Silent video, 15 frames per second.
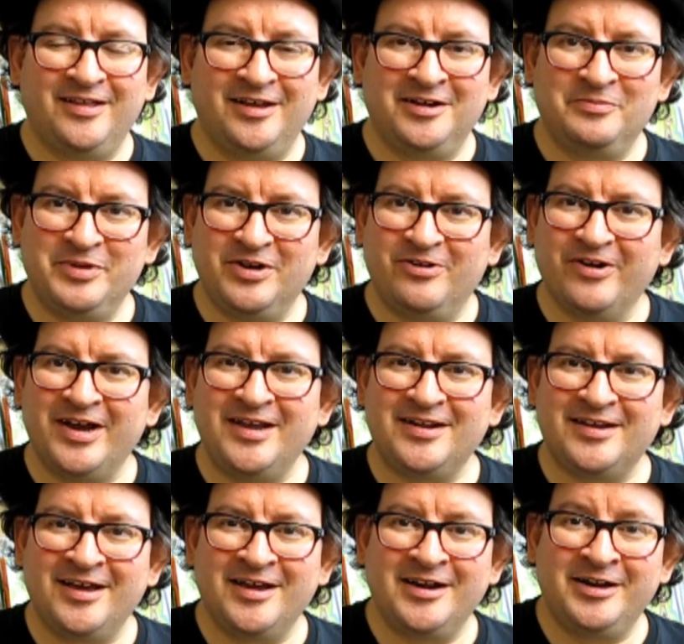It'll be great,
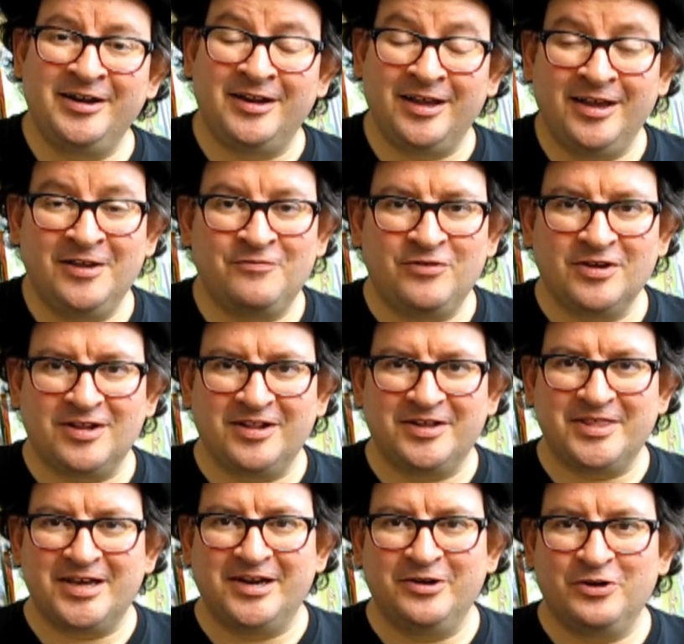and if you
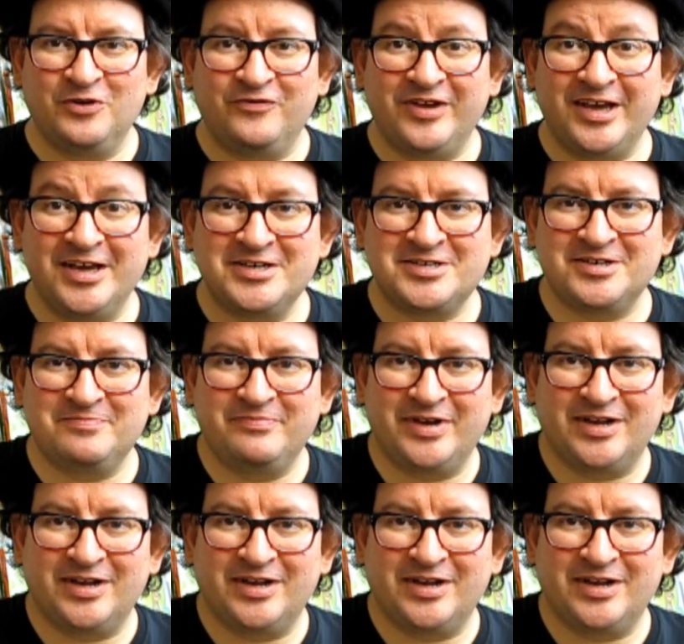click that notification